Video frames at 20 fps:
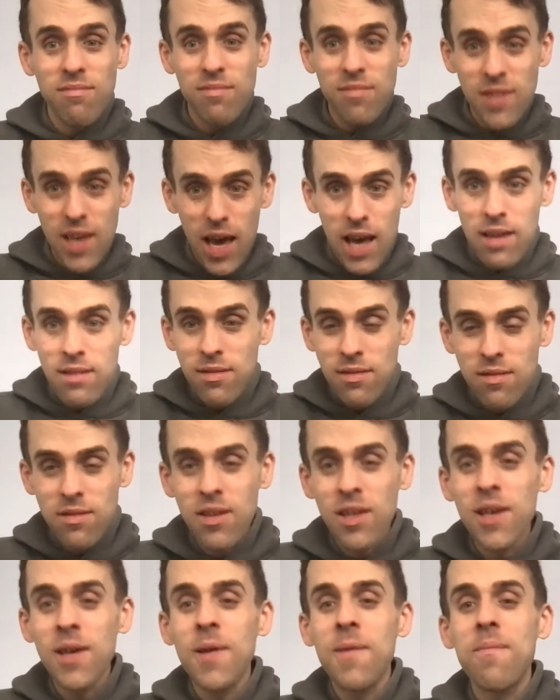test,
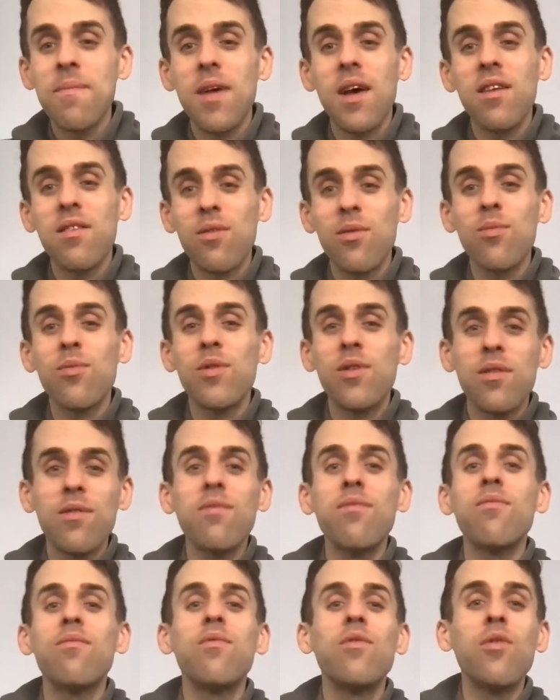as I would
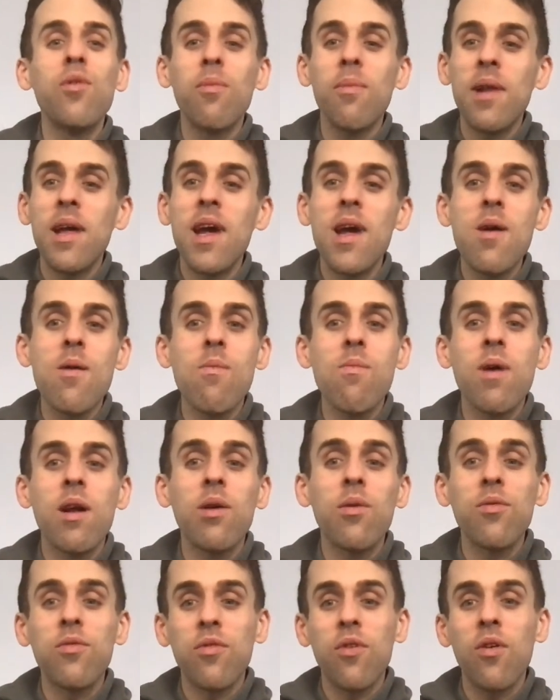have normally when
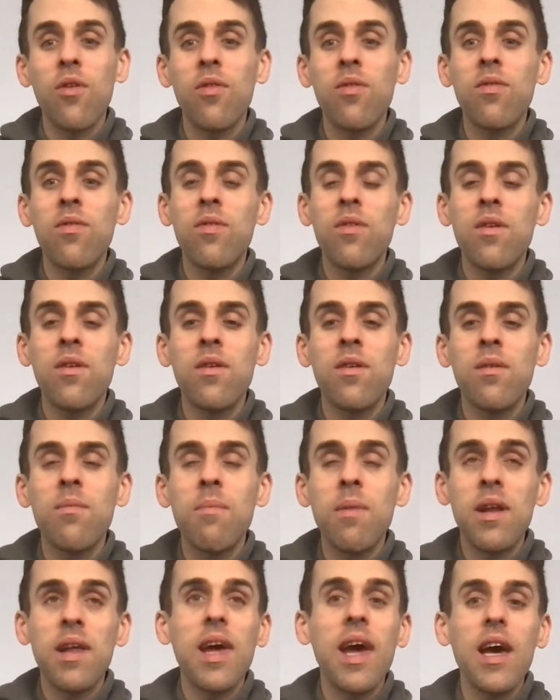I was on the
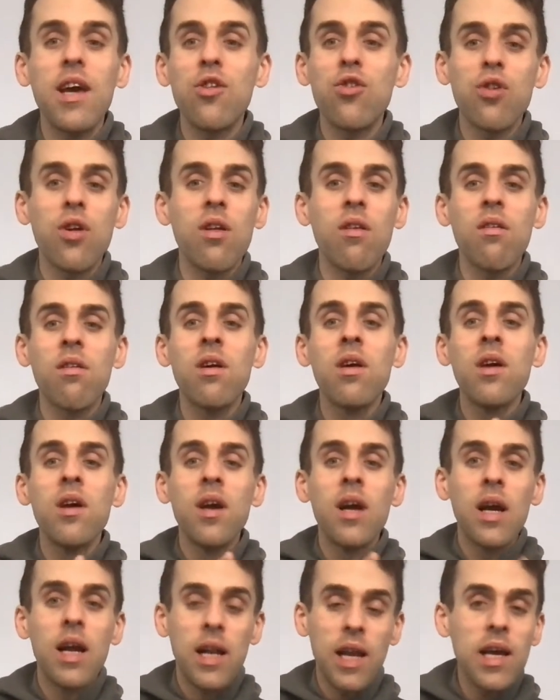medication
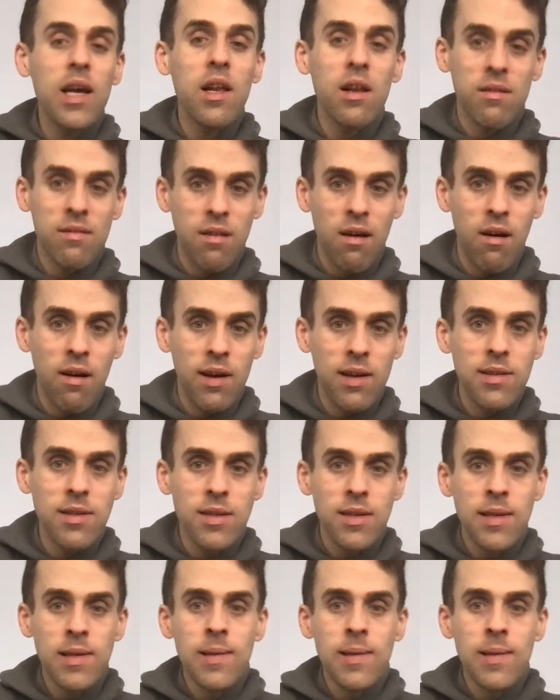gliclazide.